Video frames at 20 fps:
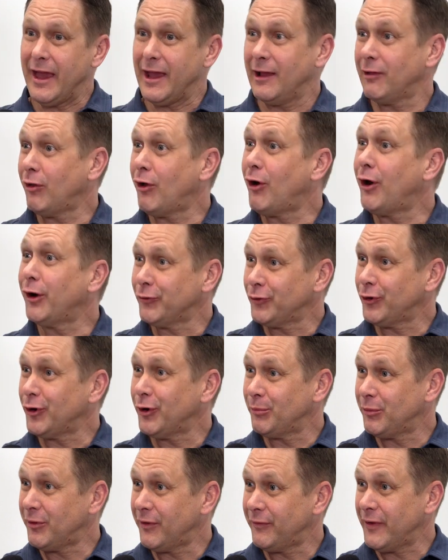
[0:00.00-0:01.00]
a
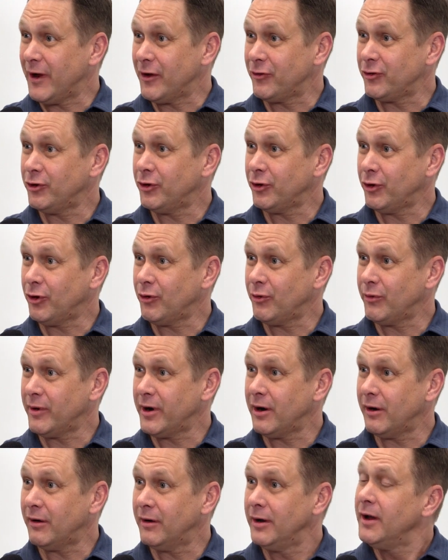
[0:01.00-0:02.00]
long-term professional
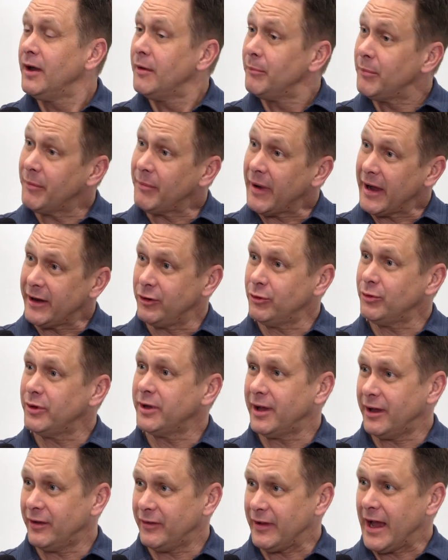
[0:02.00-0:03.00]
career. But by
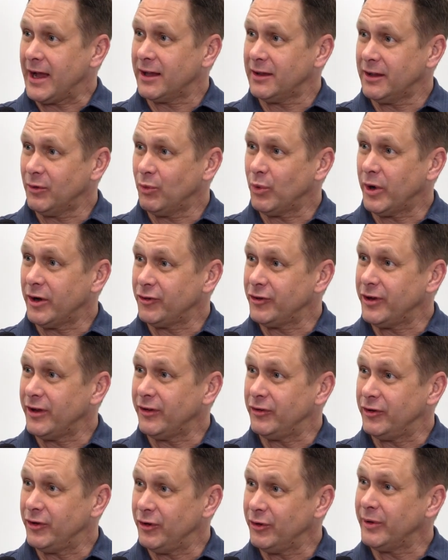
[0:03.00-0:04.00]
doing exactly what
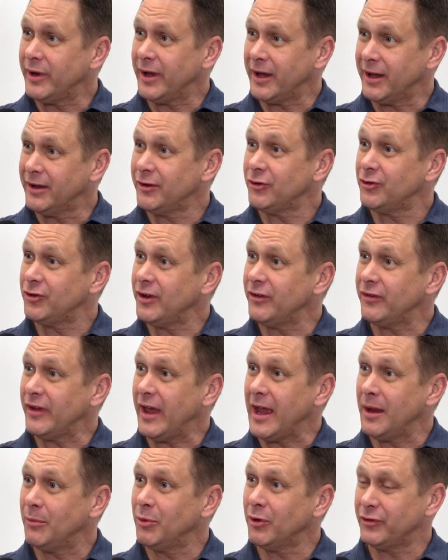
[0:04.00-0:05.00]
she's doing, she's
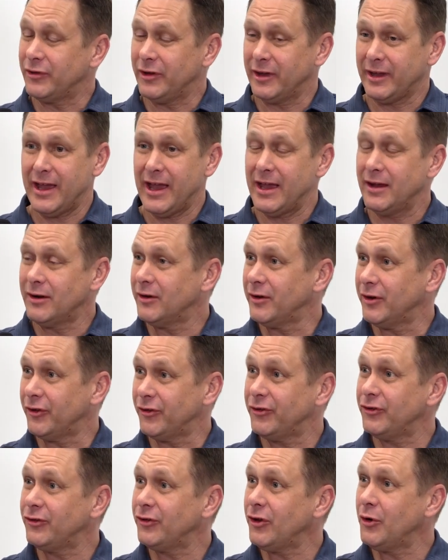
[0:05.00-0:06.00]
able to cater to
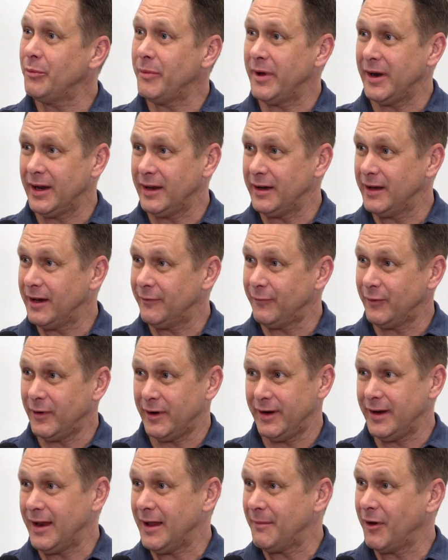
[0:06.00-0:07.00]
so many
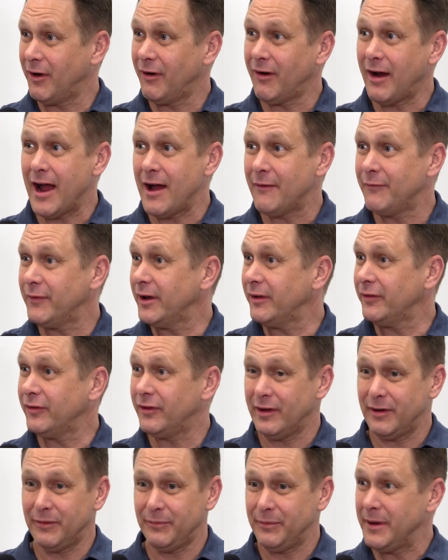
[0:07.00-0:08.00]
different
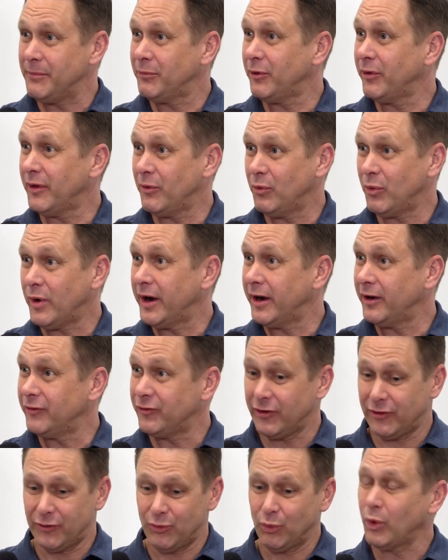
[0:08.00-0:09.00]
demographics and people that want to
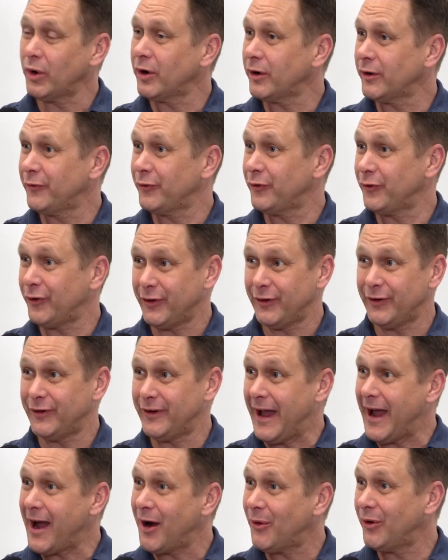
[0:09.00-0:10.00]
just work
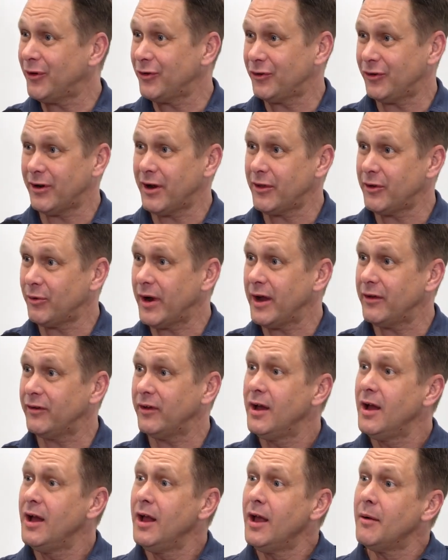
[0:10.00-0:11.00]
certain hours or
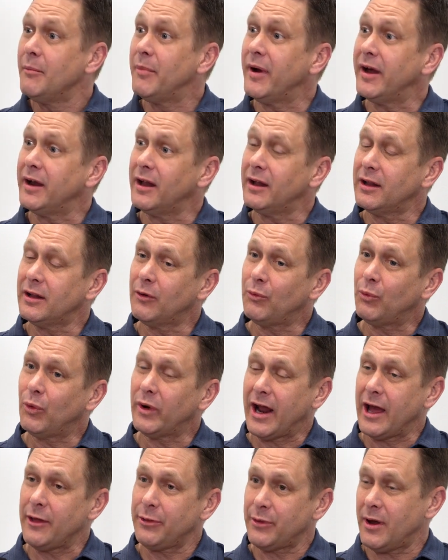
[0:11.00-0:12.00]
otherwise. But
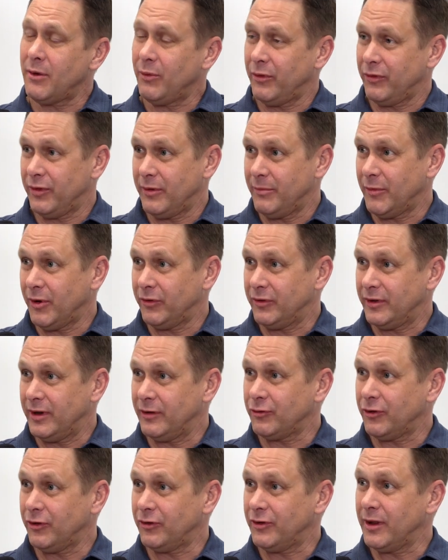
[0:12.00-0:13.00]
what I thought was the most
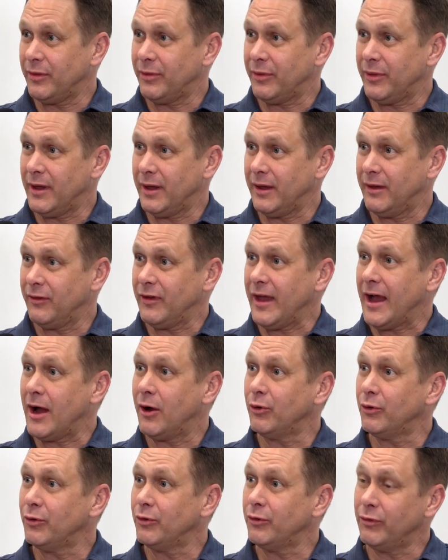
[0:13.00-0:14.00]
interesting thing is
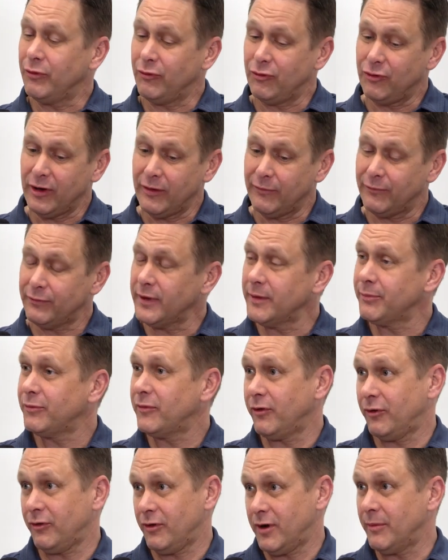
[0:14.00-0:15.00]
how she
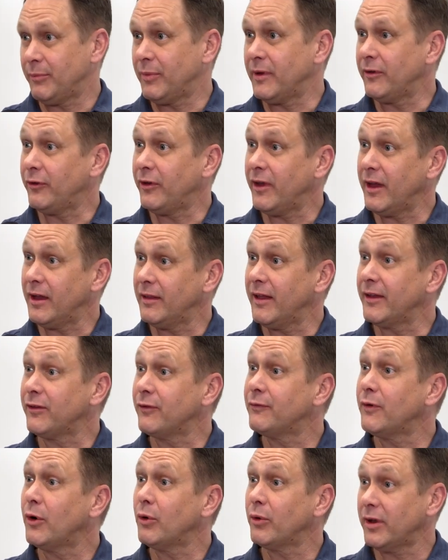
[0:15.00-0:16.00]
flipped the script and say,
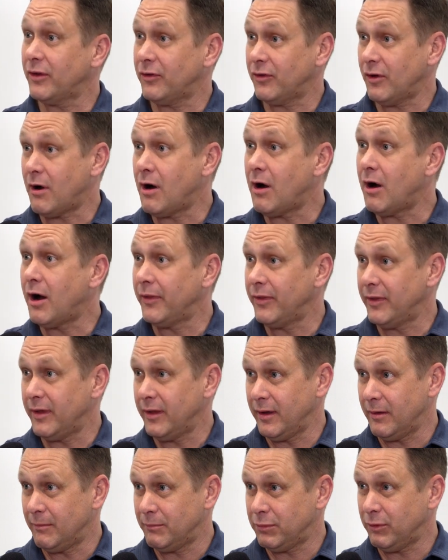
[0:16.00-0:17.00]
let's focus on
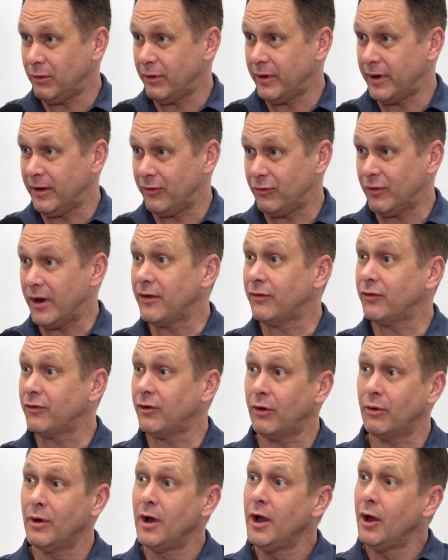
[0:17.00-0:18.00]
the employees, right?
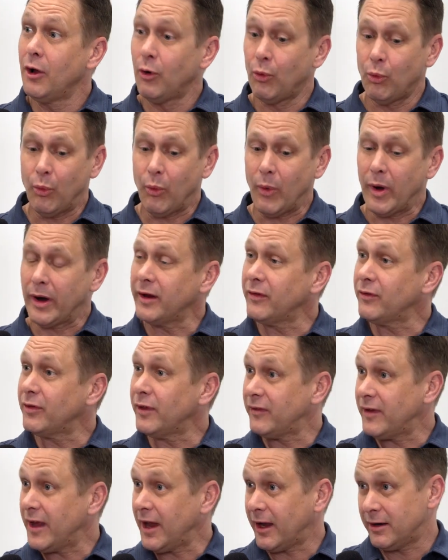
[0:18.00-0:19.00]
So what is
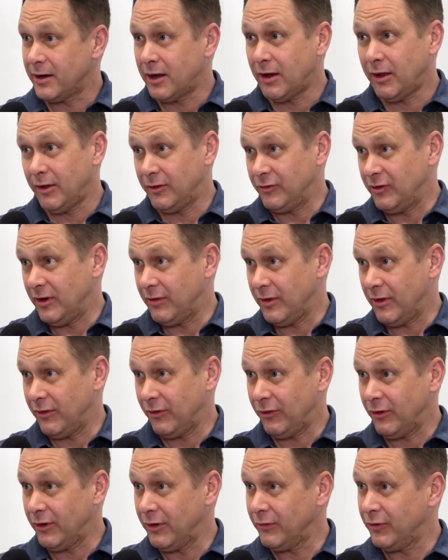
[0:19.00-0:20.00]
the technology that
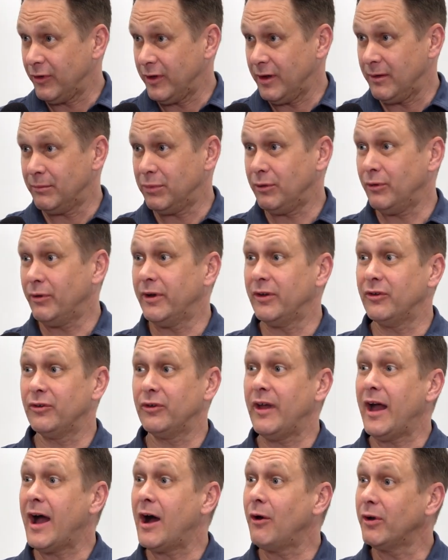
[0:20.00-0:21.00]
serves the
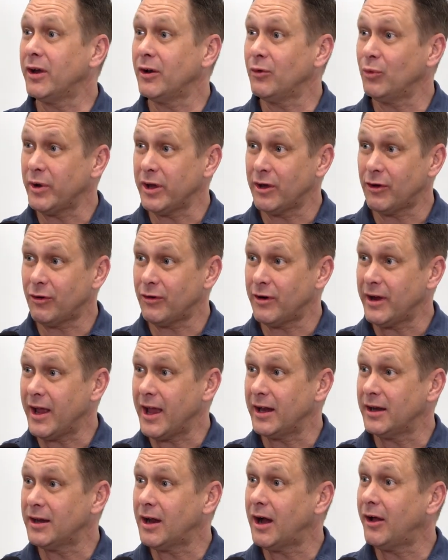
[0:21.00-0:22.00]
employees? How can we
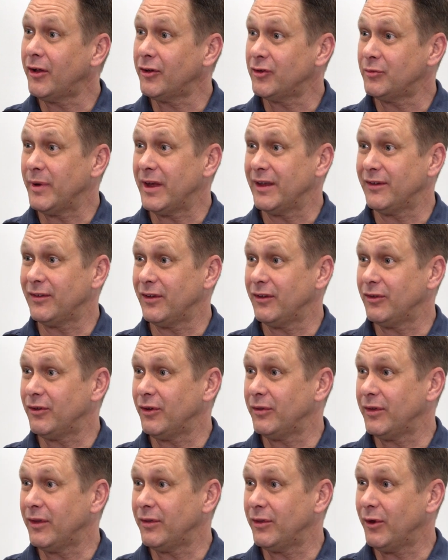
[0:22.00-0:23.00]
create knowledge bases
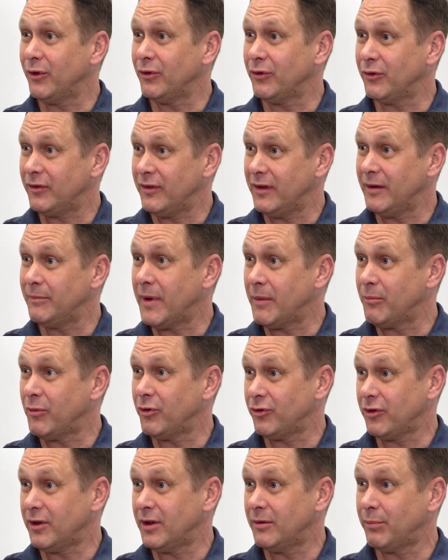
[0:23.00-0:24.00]
so that those team
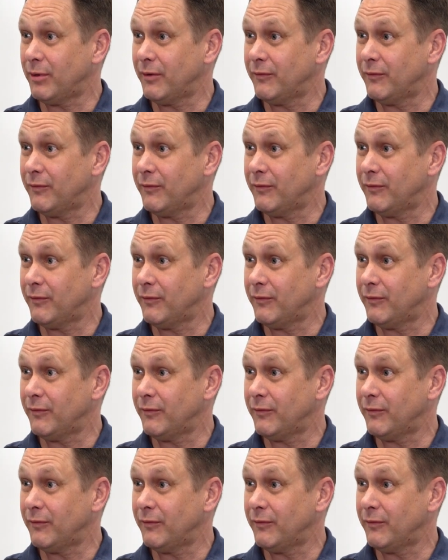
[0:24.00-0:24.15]
members can